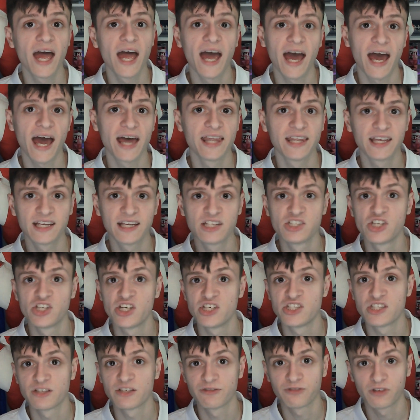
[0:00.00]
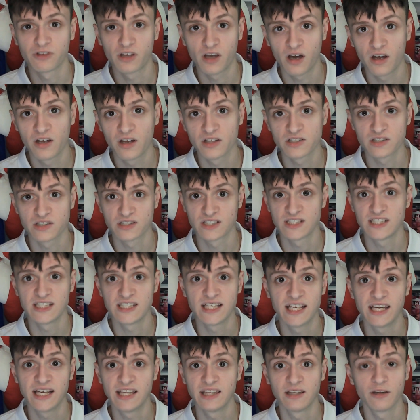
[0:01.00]
and they can change different colours. I've seen
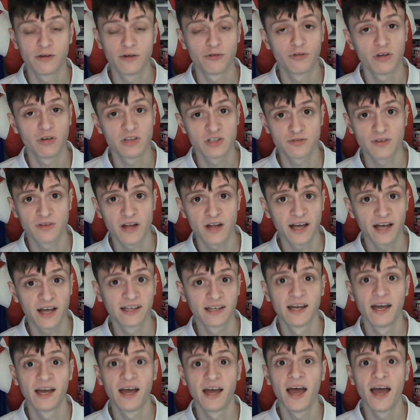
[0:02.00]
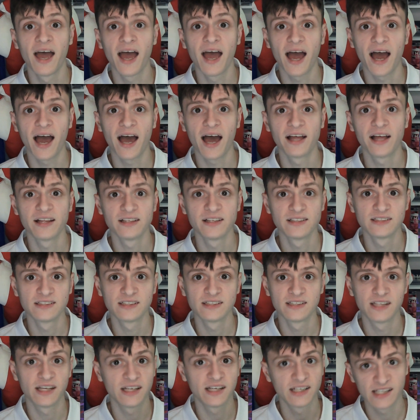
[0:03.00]
it in the French flag, and
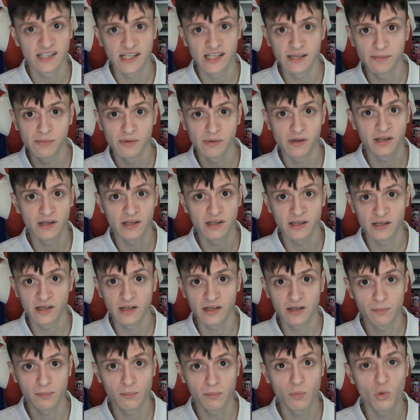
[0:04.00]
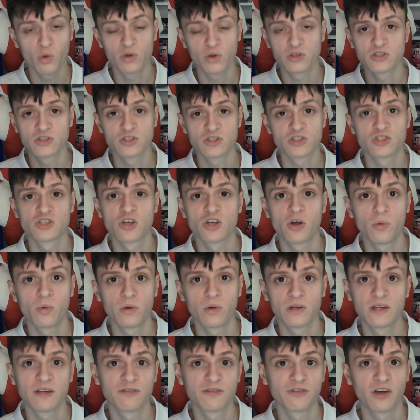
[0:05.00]
they can keep it more into the show
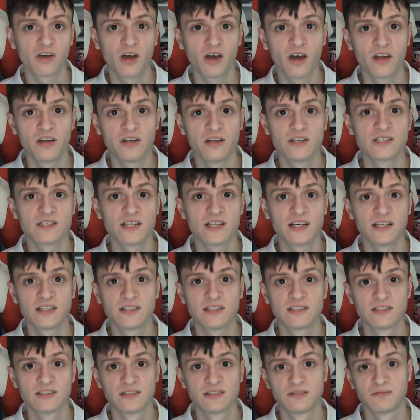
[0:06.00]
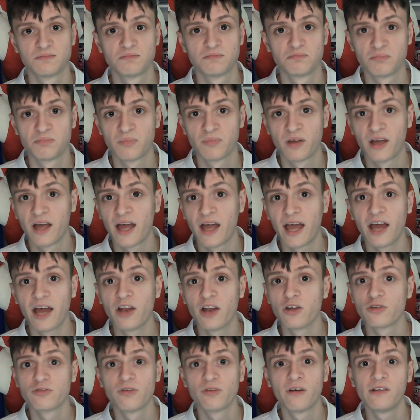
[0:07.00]
with different colours, and it
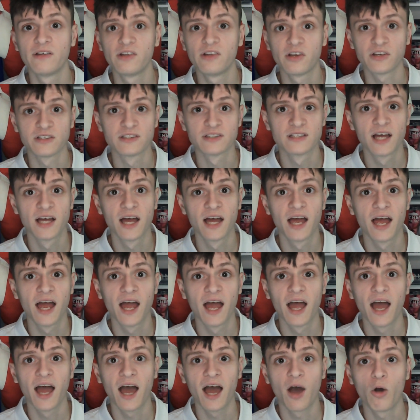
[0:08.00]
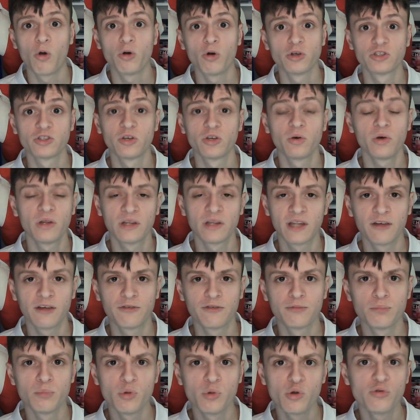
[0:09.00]
looks very nice. Also,
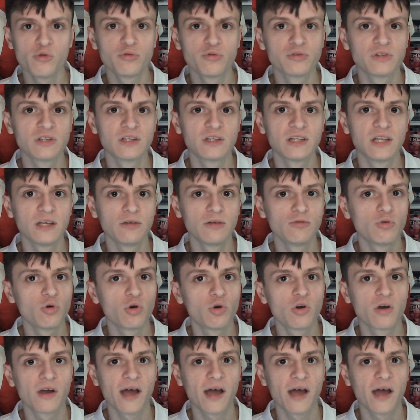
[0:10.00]
they've moved the Royal